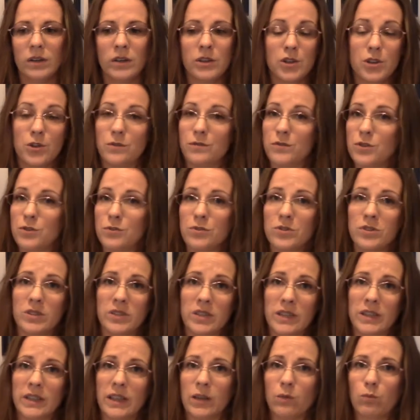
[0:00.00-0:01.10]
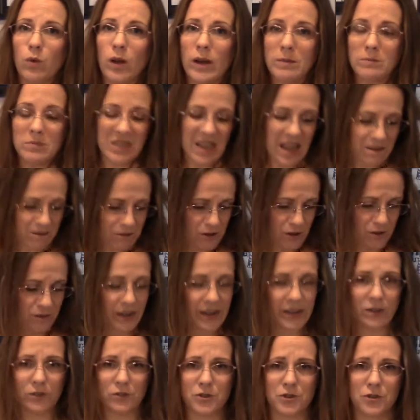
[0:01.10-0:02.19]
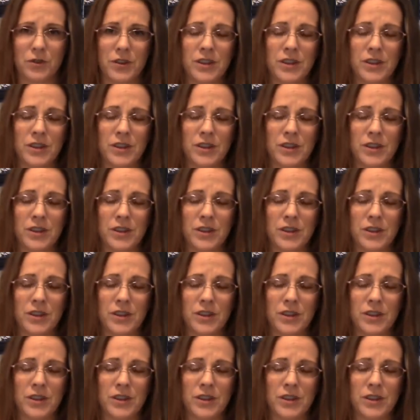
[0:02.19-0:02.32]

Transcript: you've used the D-lead wipes after you've handled your